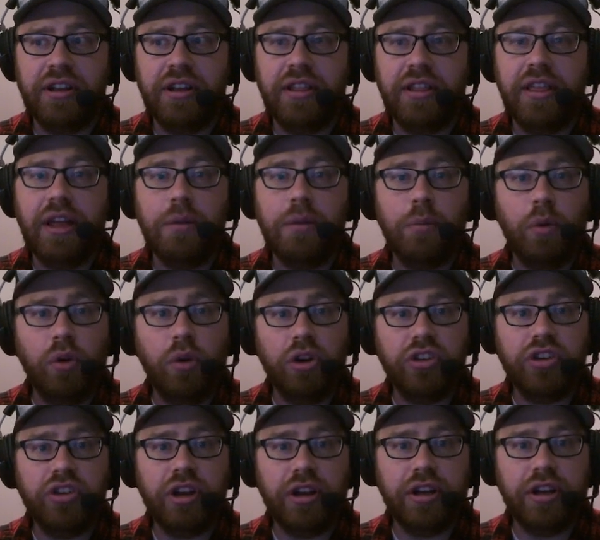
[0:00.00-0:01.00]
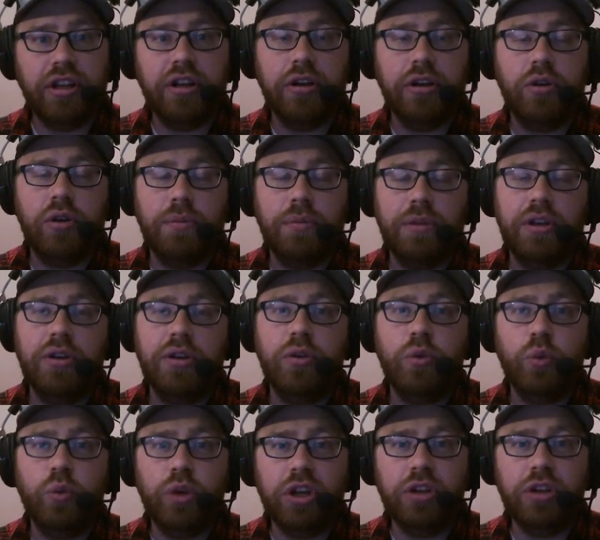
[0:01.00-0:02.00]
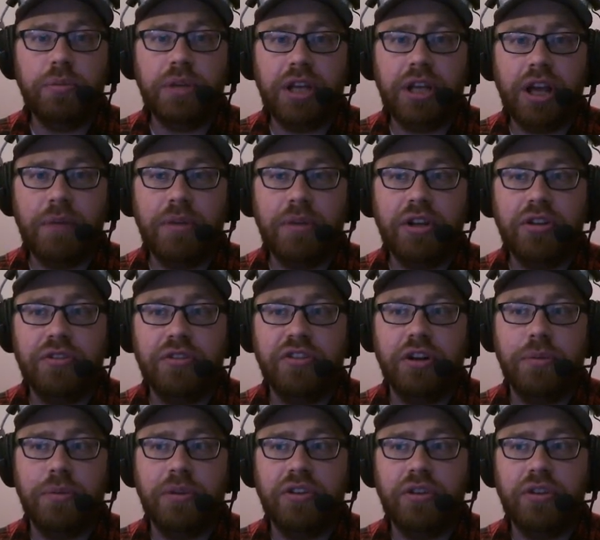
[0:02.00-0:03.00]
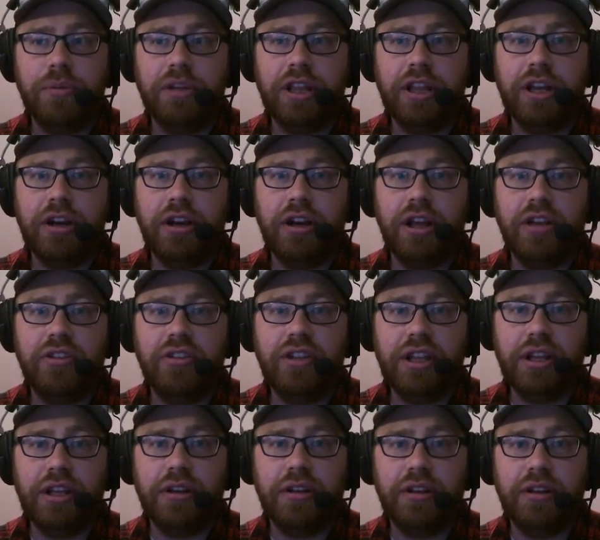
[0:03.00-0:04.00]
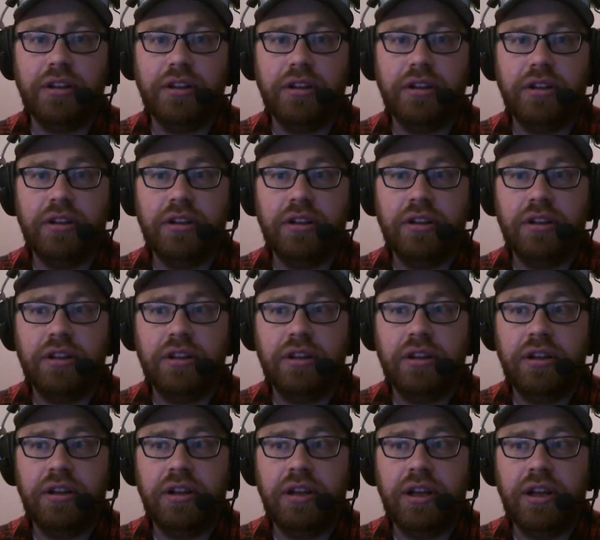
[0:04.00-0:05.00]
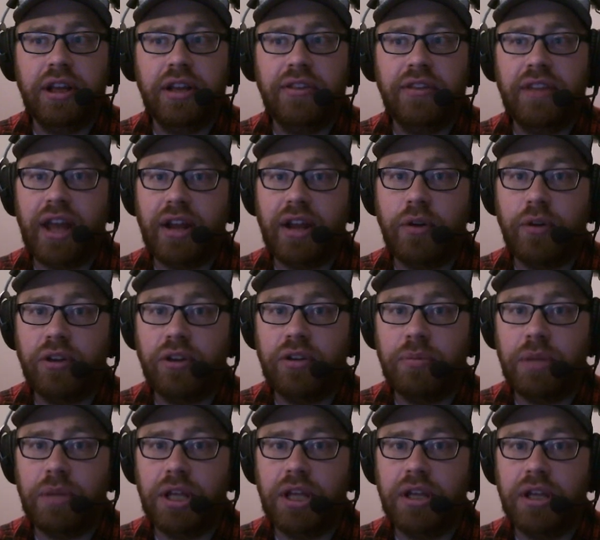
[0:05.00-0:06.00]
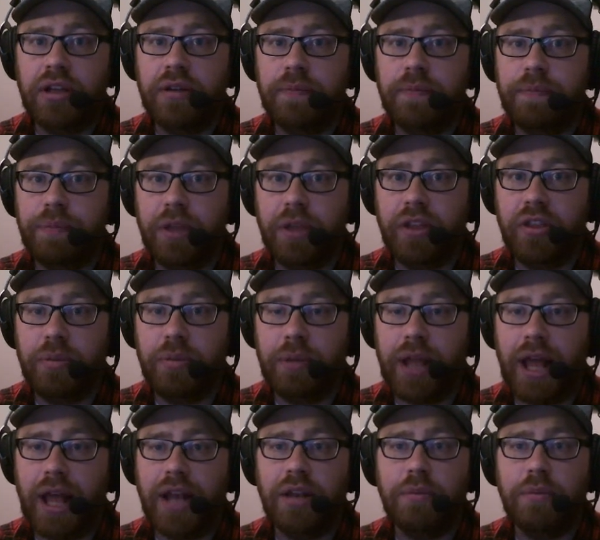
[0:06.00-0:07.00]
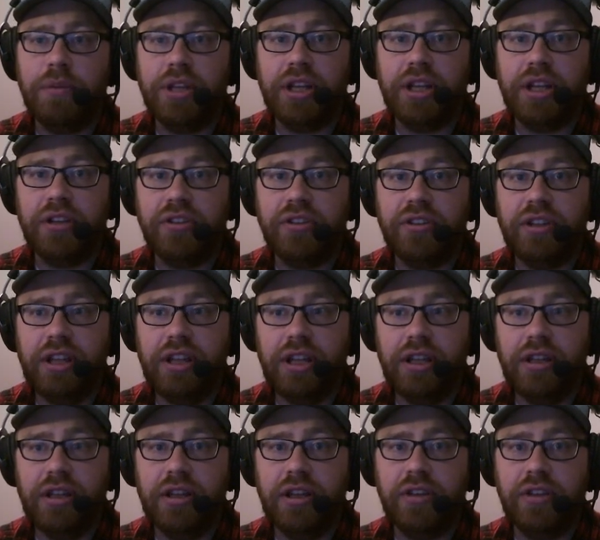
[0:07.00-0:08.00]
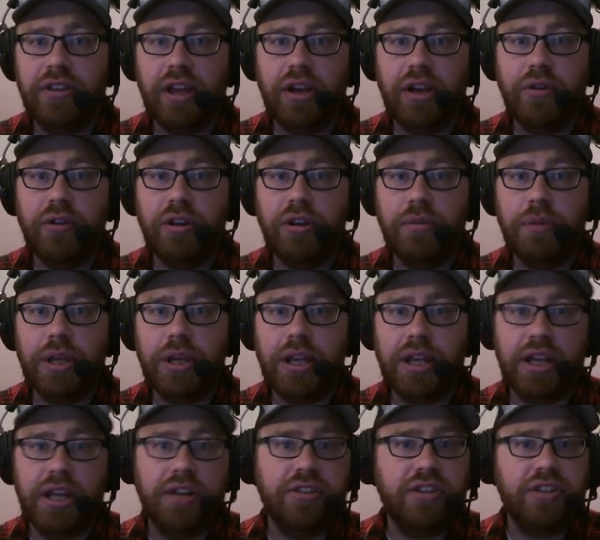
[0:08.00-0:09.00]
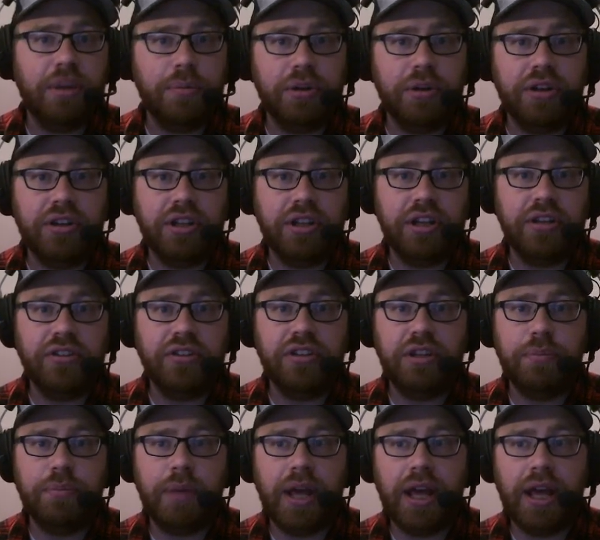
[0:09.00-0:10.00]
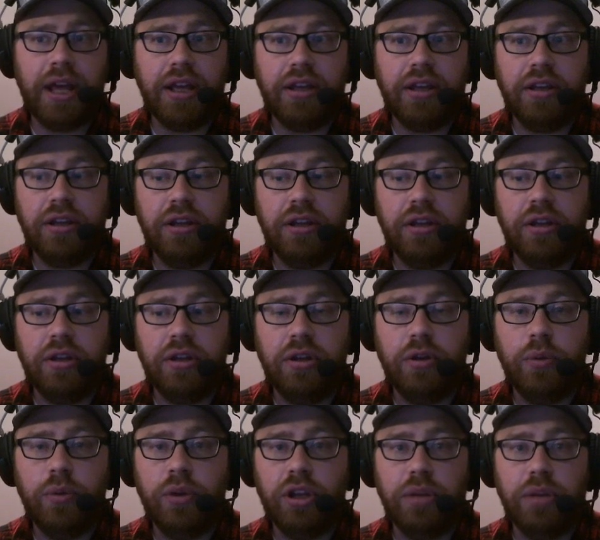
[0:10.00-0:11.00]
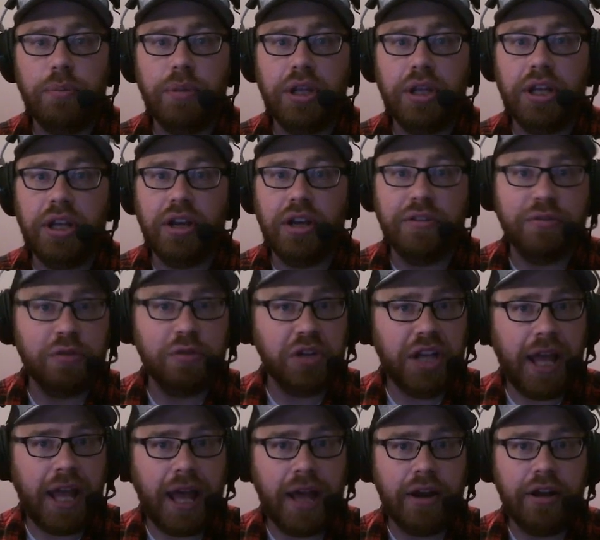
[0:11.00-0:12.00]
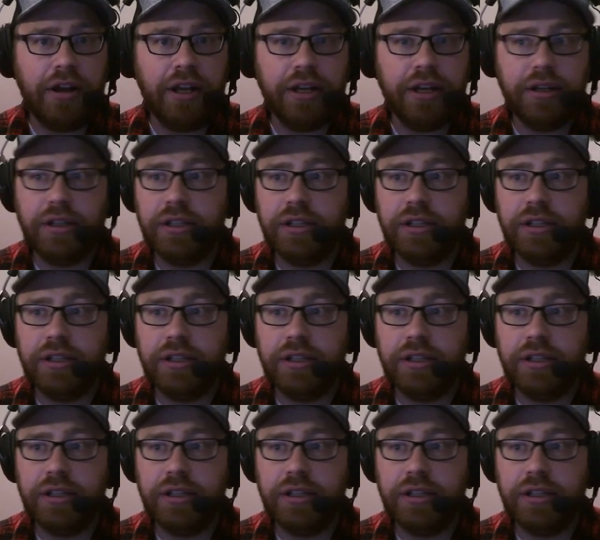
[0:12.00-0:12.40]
that more John Deere equipment will be coming to Farming Simulator 19. Is that going to be in the Platinum DLC? Is that going to be in a separate DLC pack? Will it be a free add on?